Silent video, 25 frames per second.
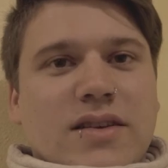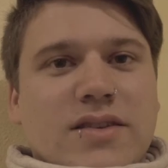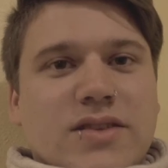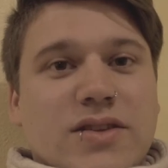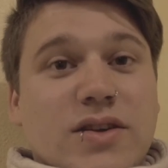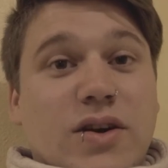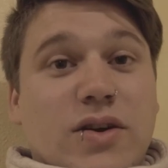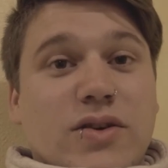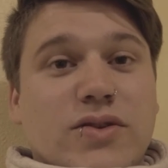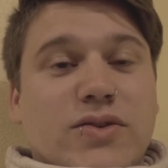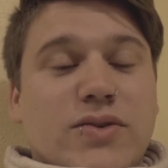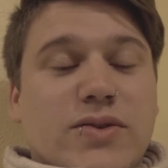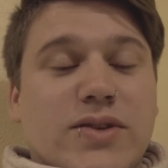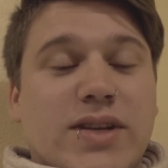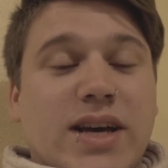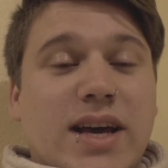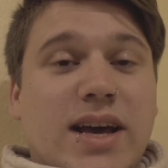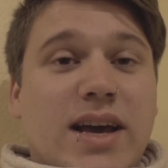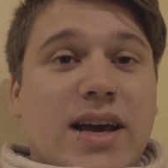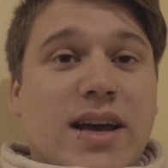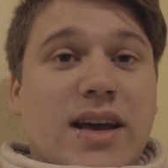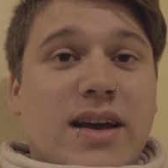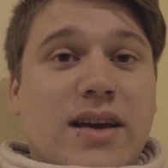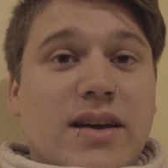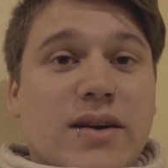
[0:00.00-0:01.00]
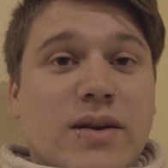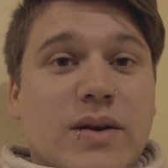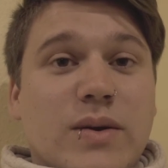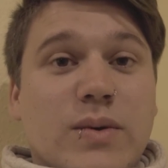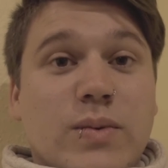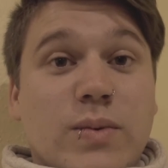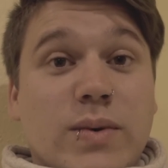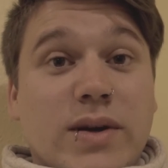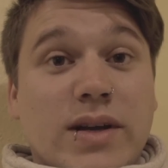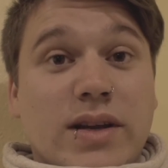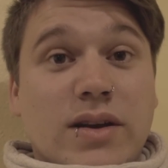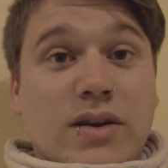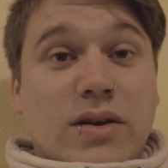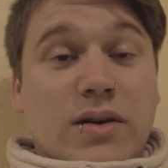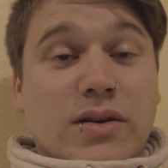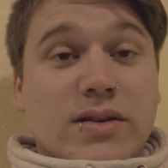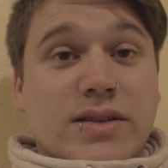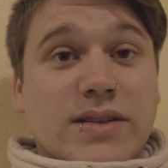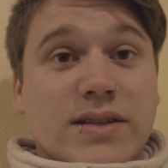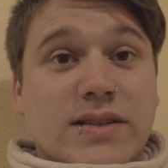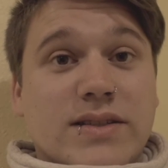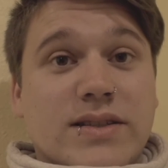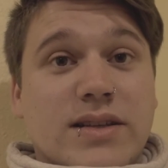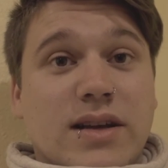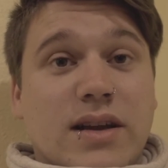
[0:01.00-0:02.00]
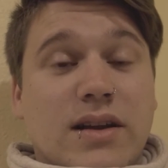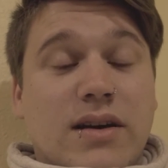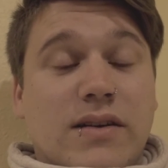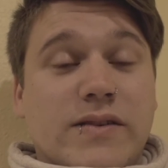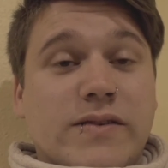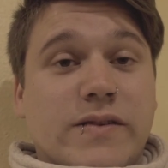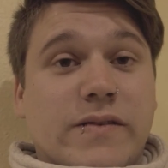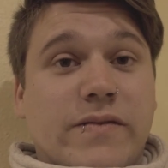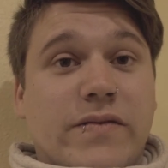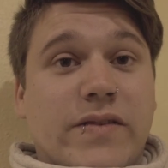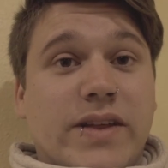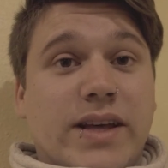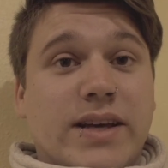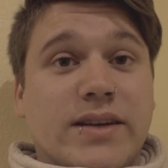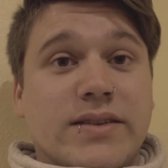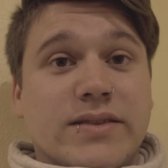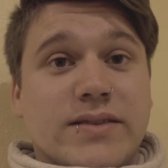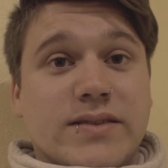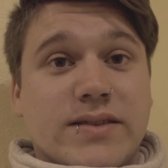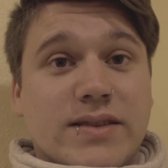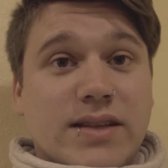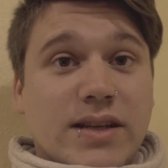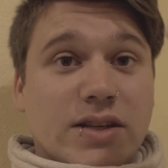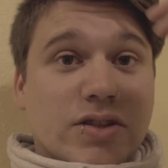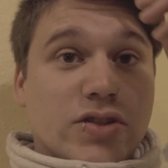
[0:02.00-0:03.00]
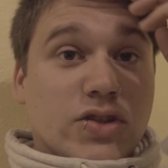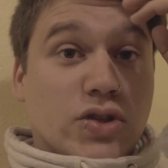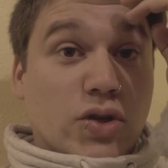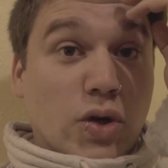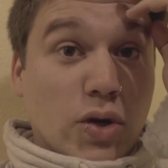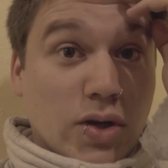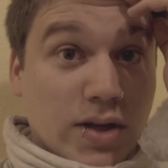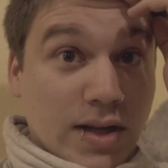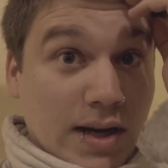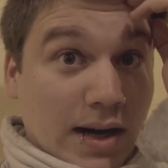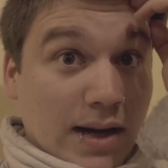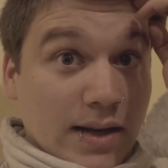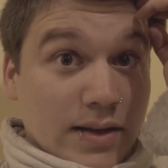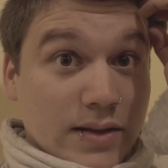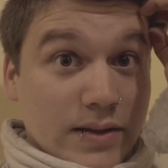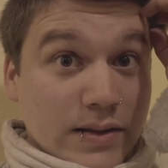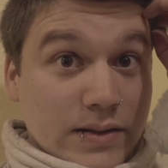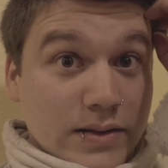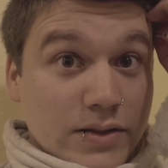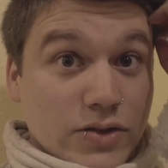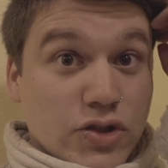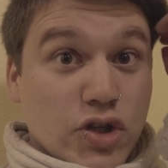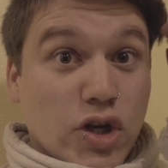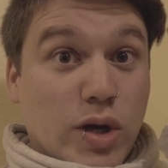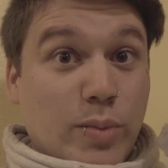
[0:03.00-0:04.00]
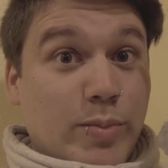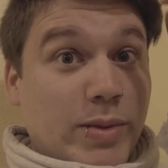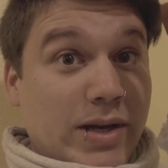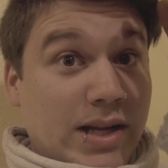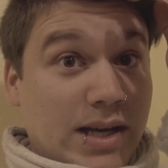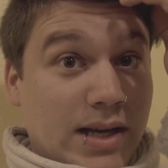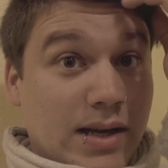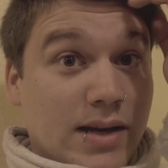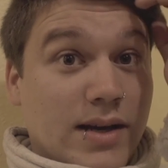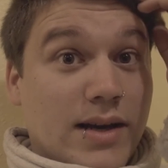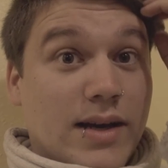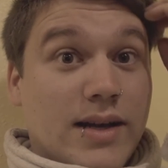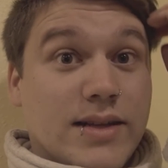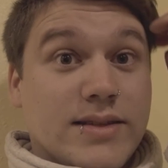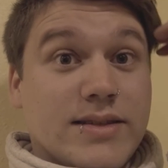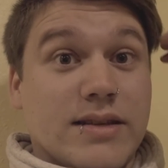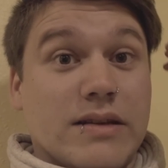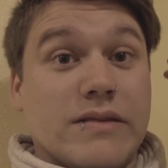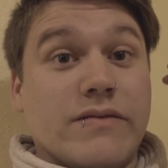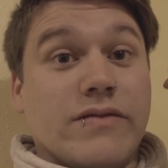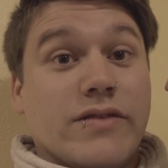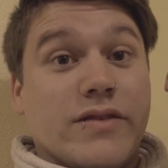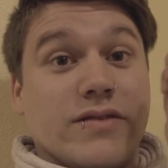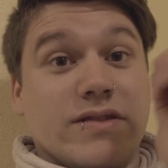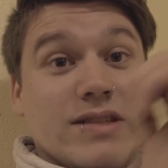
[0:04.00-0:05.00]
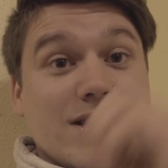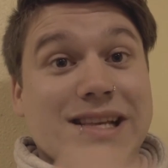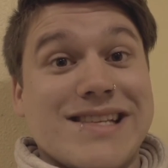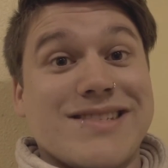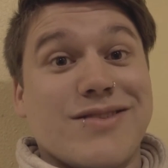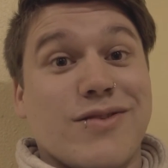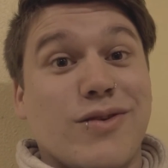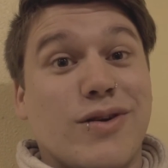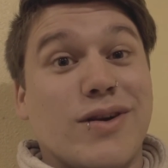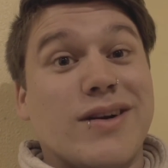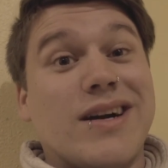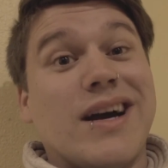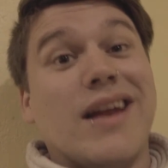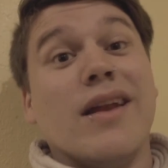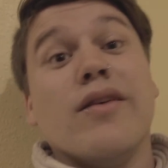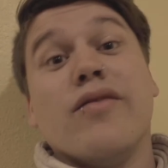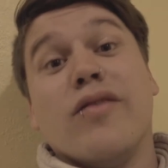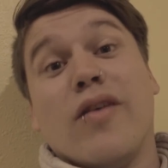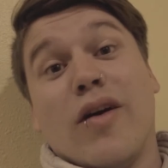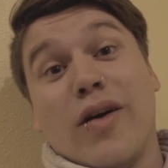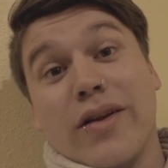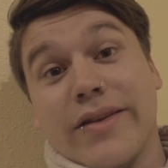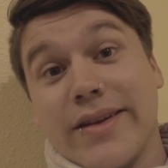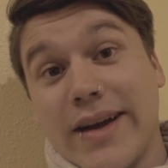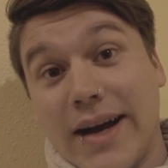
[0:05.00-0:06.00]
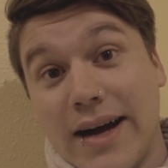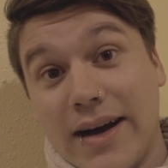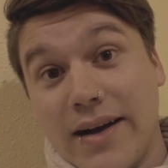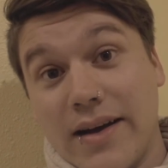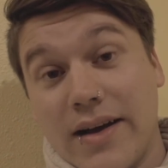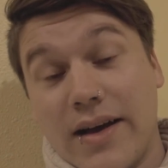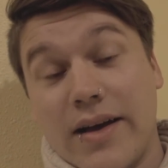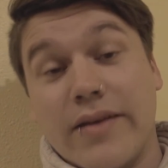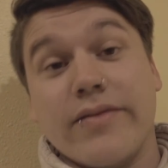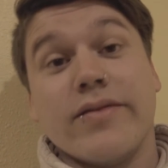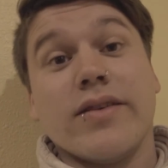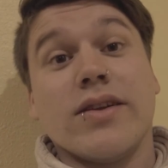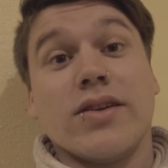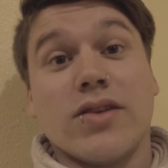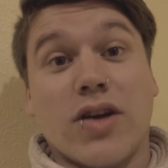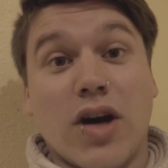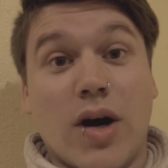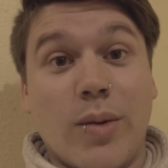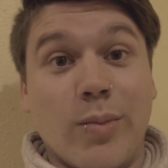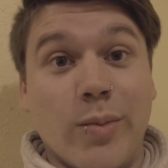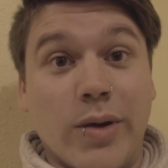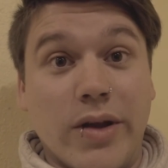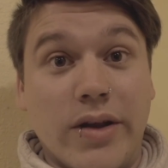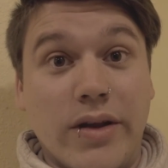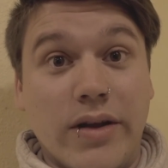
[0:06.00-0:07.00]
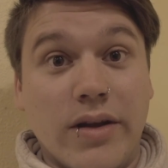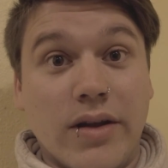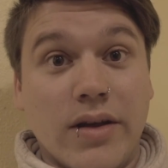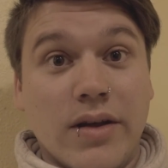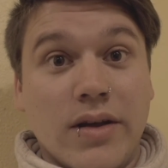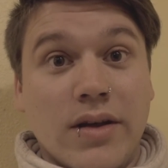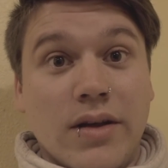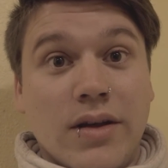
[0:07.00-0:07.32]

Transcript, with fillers: So today we noticed a lot of things that Stuttgart, Germany and San Francisco, California have in common.